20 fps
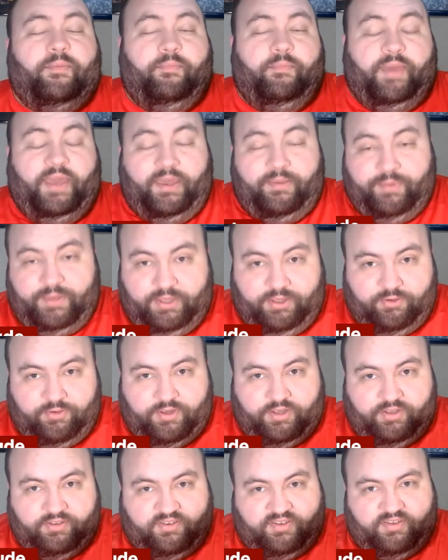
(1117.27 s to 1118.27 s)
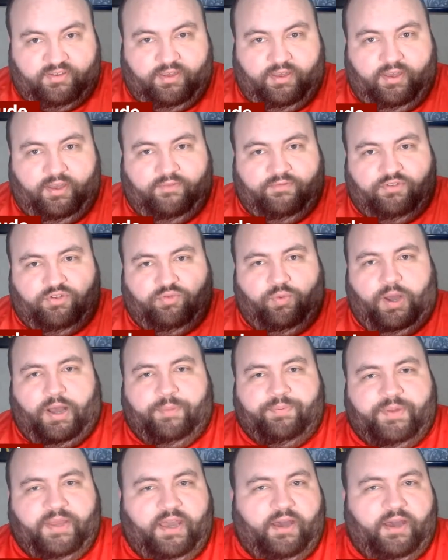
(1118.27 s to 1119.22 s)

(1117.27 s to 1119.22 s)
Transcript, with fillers: Maybe you could have swapped